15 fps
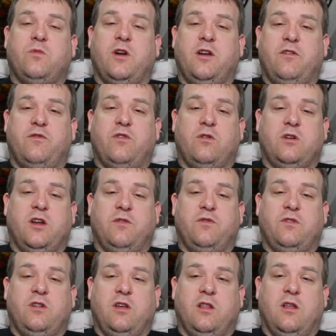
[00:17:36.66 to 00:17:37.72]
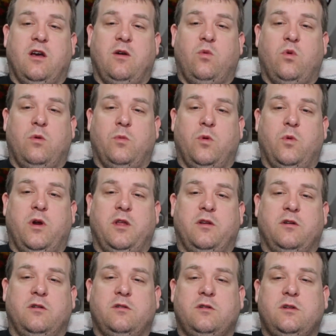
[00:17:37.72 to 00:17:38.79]
ready for definitely a lot warmer
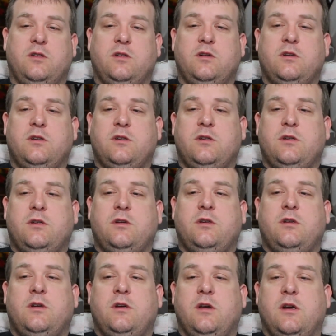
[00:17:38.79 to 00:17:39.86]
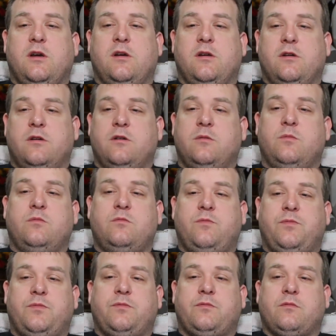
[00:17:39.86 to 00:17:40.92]
weather.
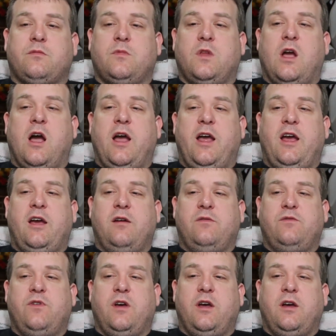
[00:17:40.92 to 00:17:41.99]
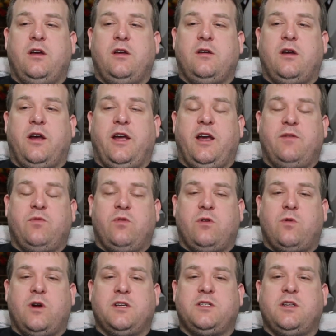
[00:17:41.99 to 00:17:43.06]
I have
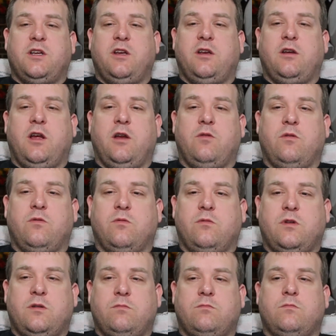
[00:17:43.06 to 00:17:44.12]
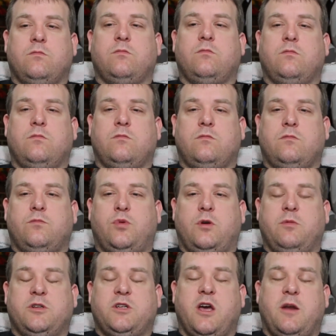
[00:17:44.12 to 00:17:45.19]
requested and
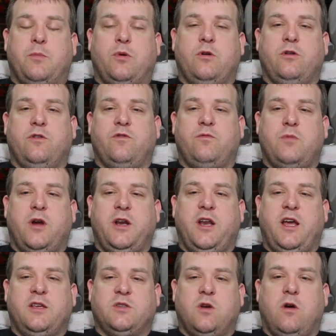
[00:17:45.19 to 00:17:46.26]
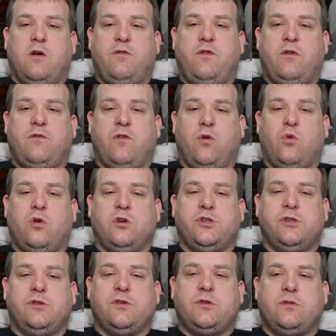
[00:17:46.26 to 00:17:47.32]
pretty much got approved my days off for
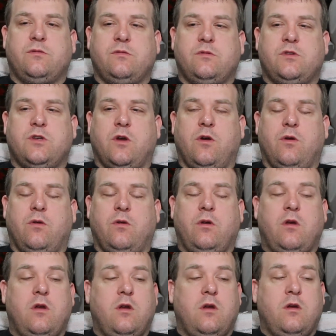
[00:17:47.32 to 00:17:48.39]
Origins. So